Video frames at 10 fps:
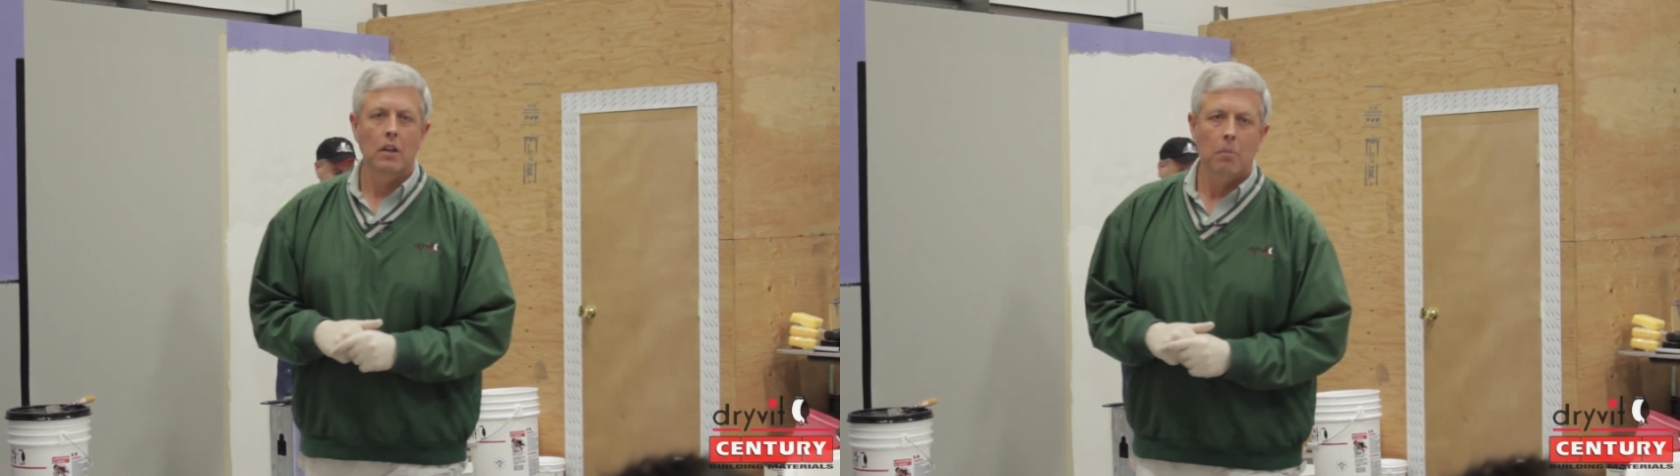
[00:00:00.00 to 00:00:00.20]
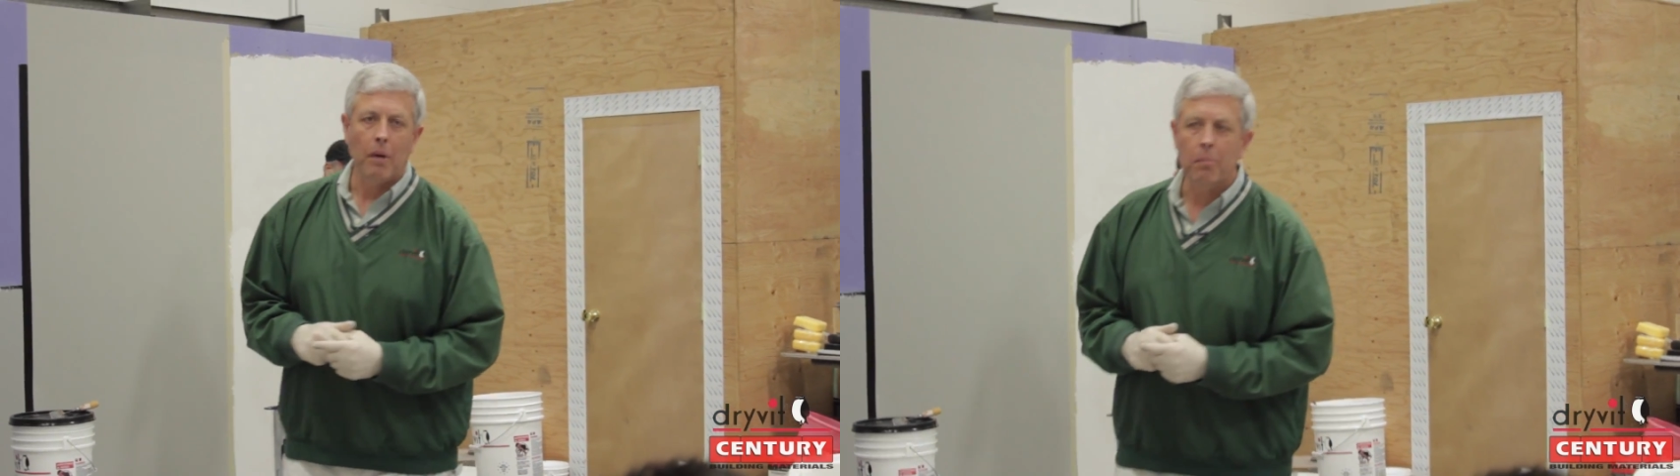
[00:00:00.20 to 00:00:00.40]

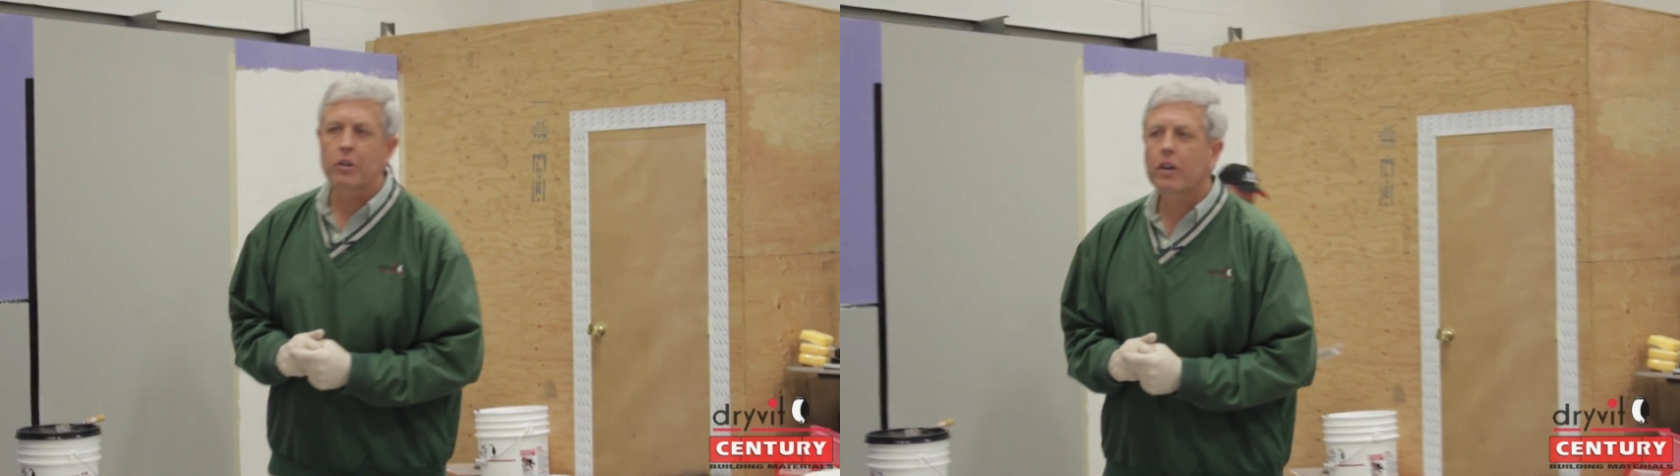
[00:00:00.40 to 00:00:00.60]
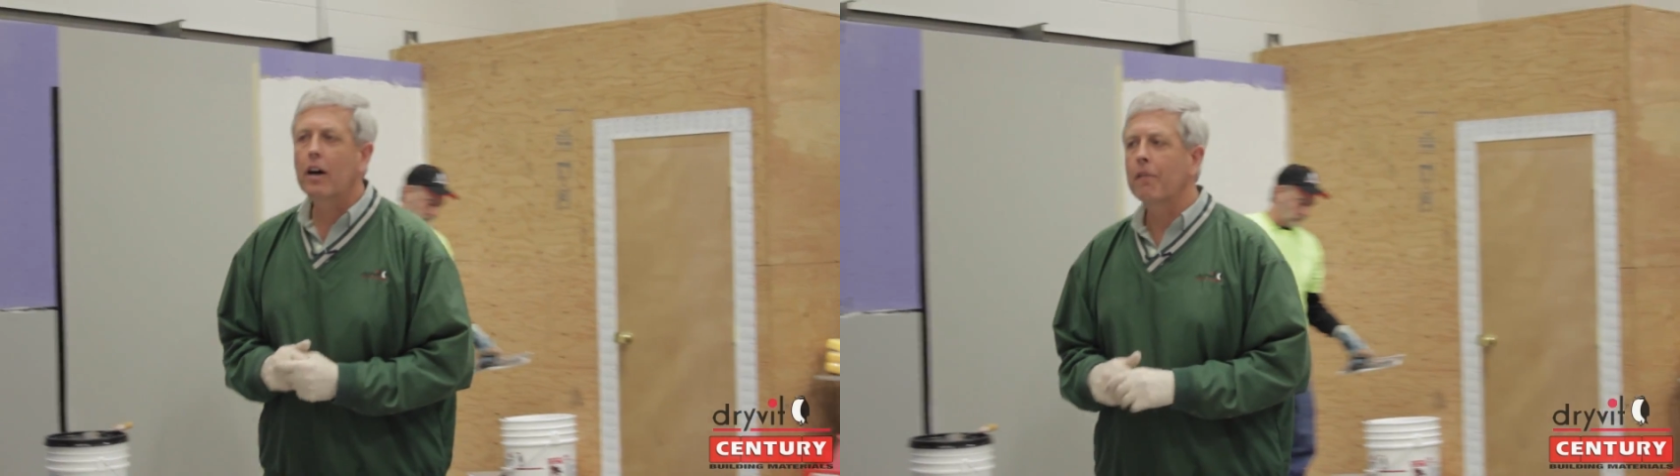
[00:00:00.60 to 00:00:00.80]

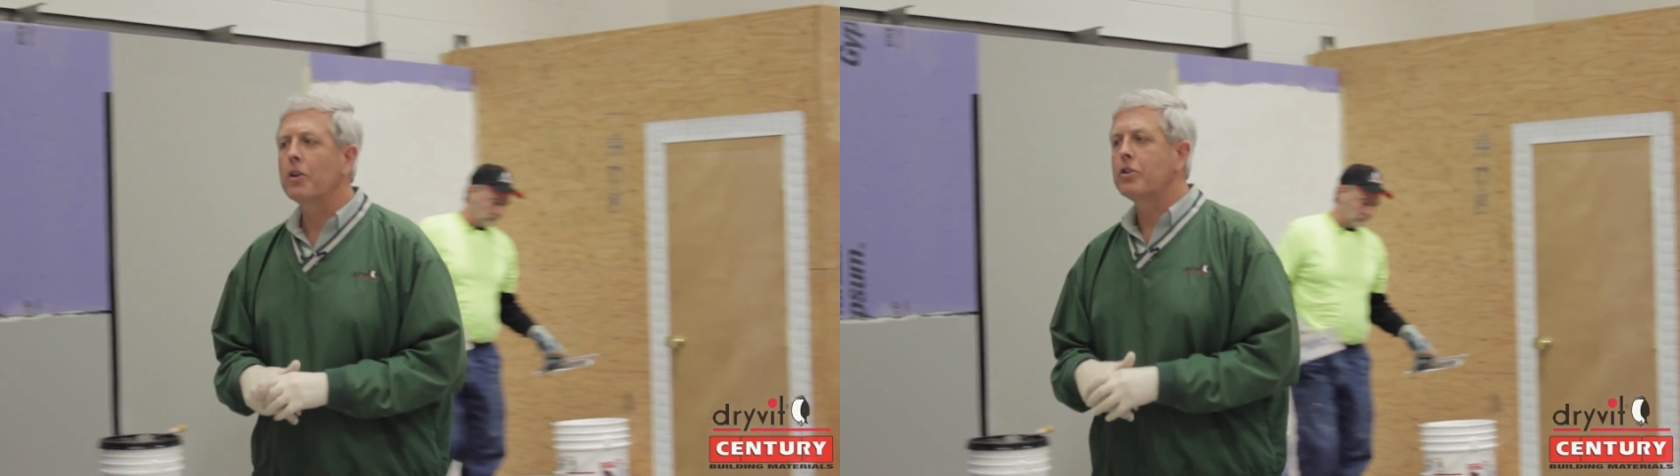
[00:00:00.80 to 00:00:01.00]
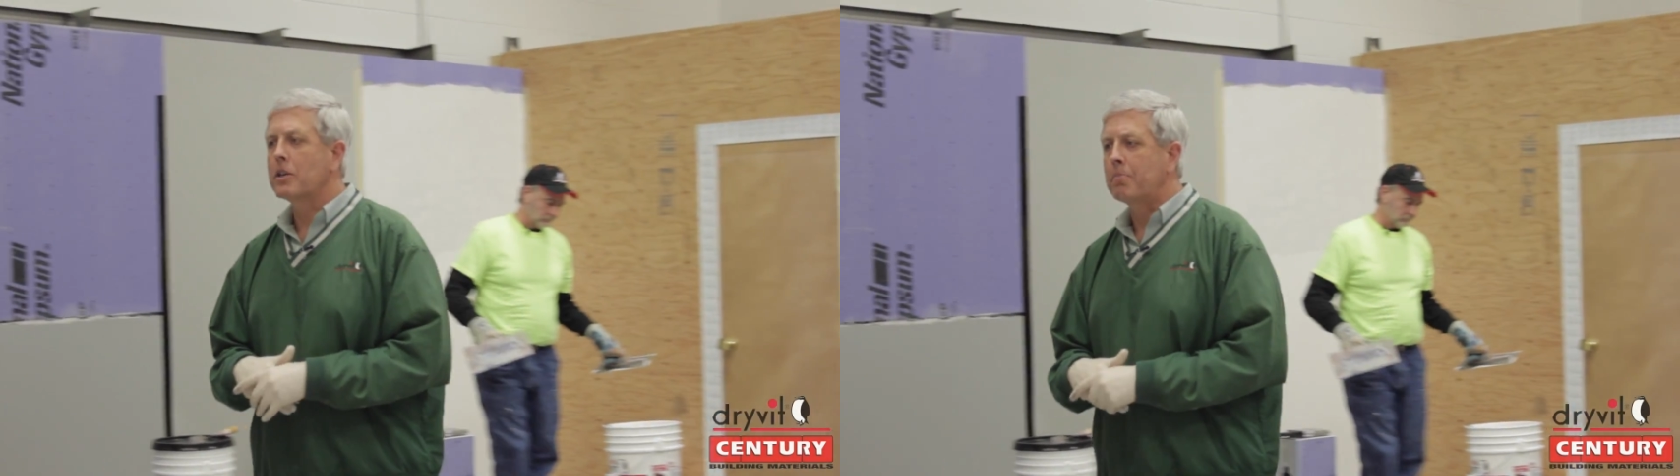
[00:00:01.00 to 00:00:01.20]
Published
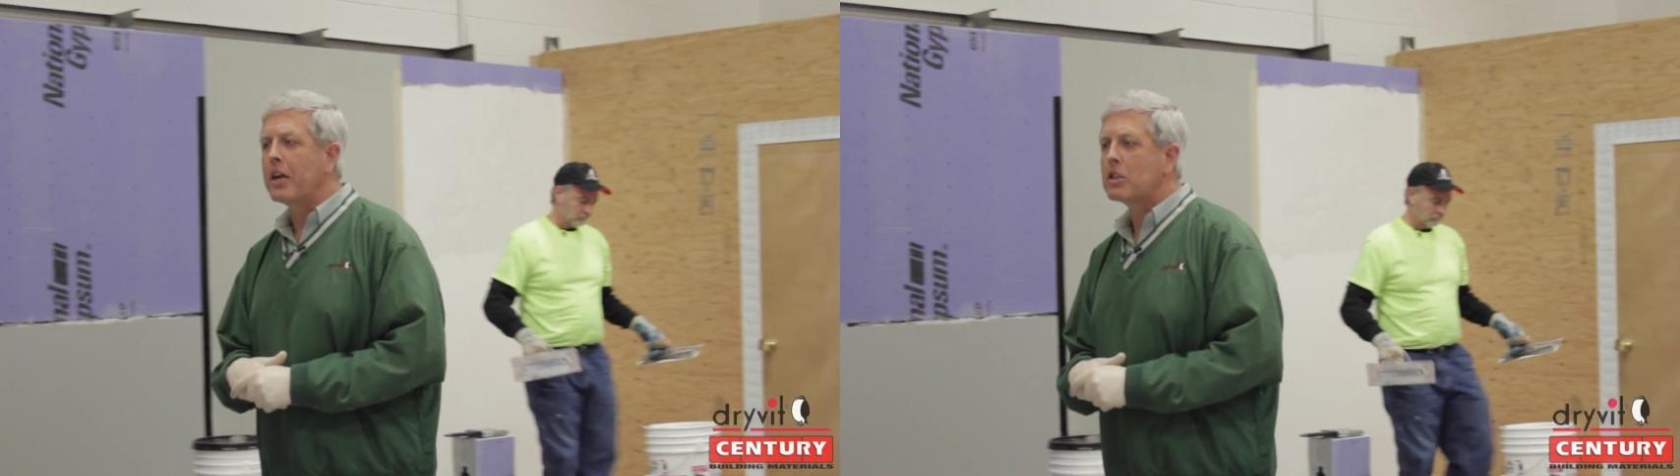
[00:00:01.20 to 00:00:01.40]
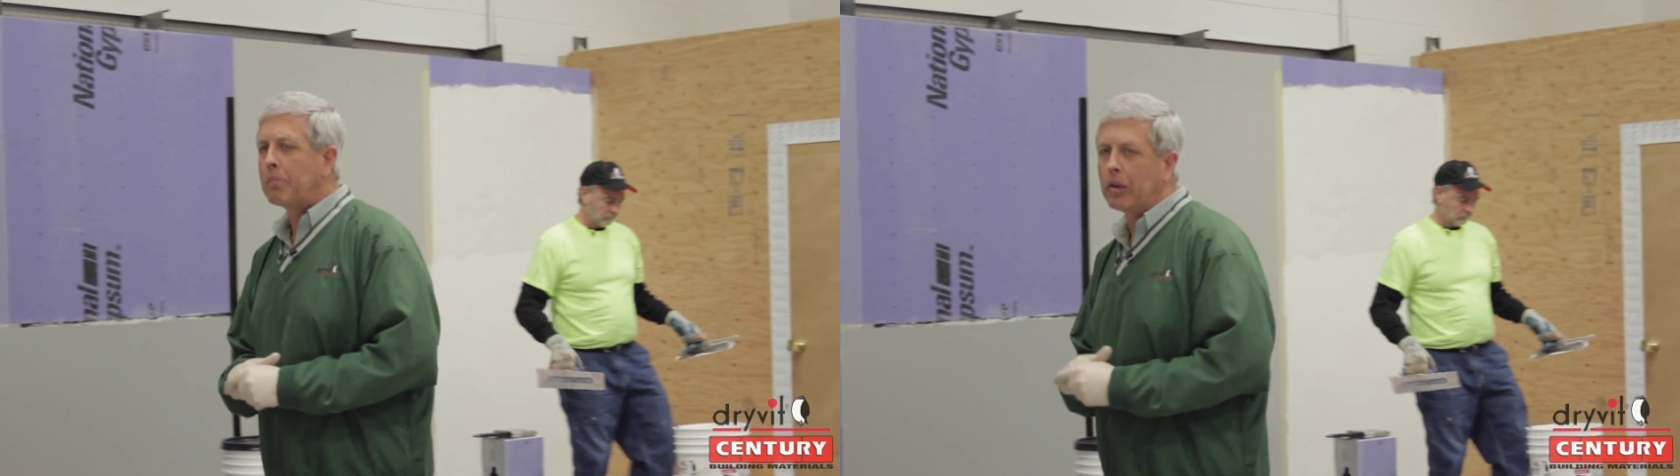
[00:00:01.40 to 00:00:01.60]
coverage is
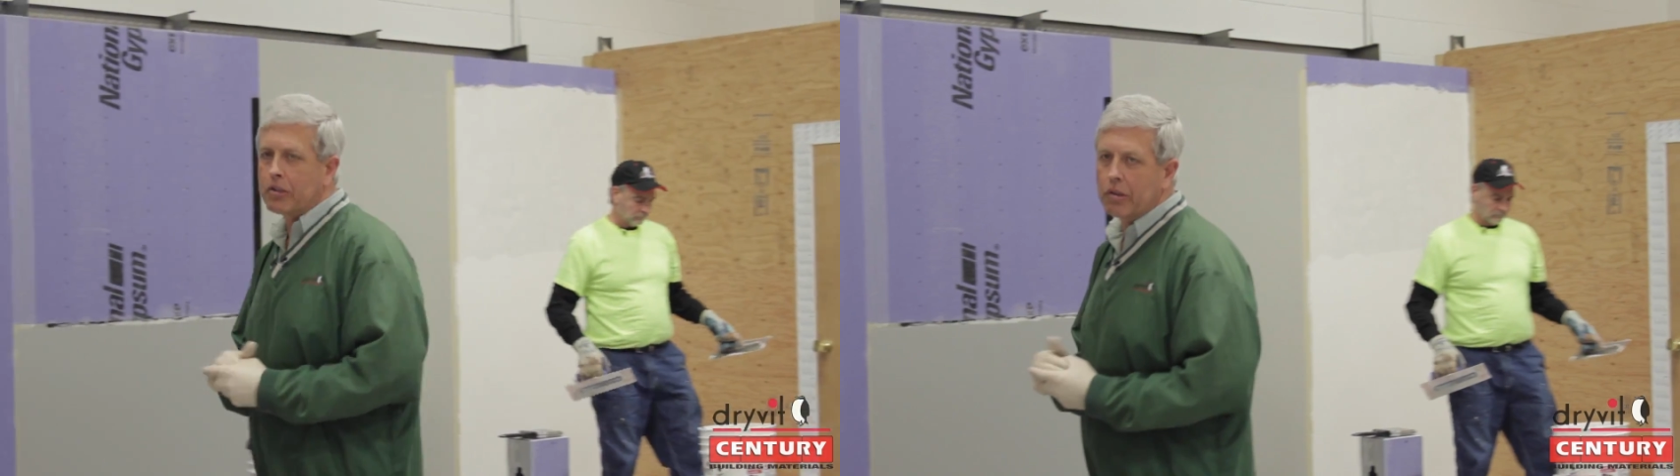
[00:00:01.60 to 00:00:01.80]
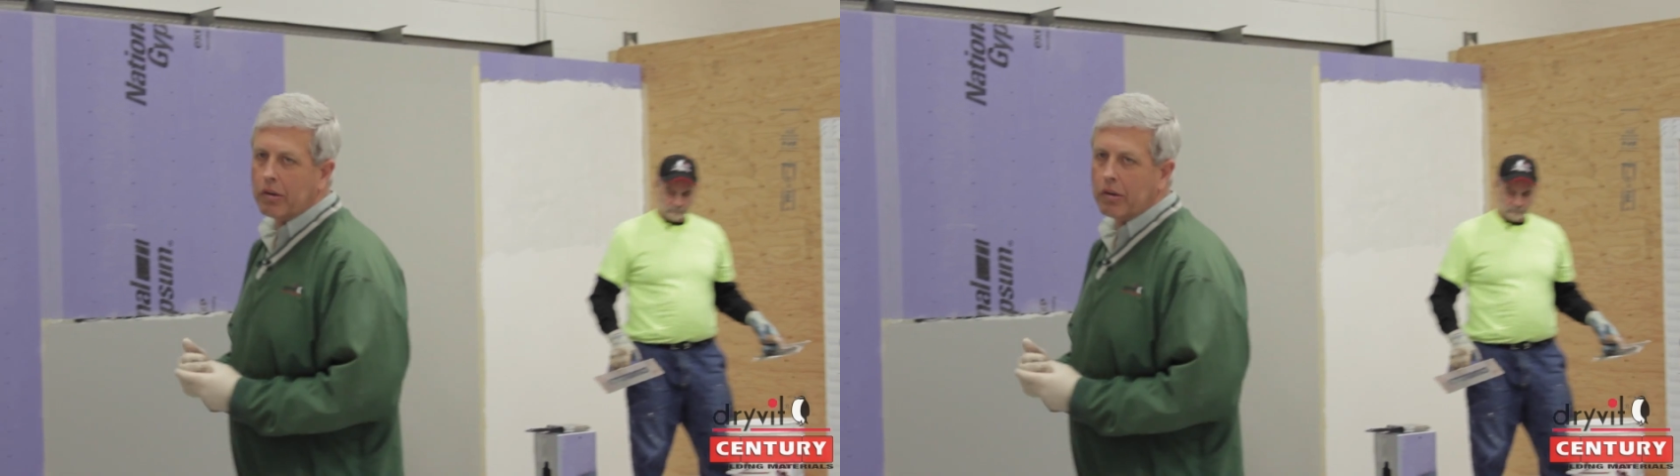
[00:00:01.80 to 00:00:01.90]
based upon 2